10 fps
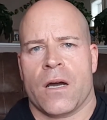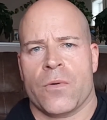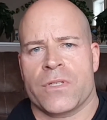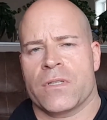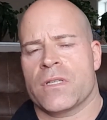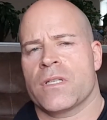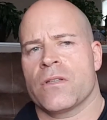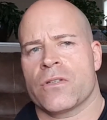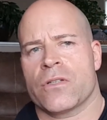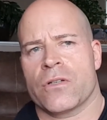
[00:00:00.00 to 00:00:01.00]
was in to see
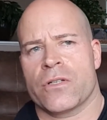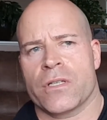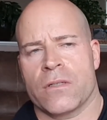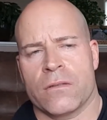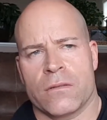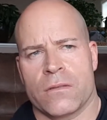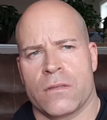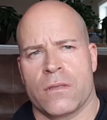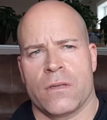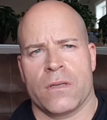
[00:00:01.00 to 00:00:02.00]
the surgeon
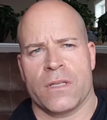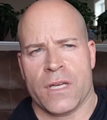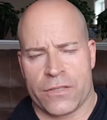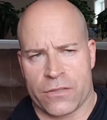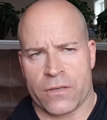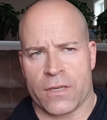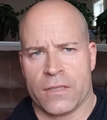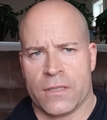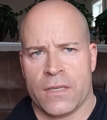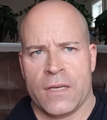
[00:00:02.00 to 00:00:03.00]
yesterday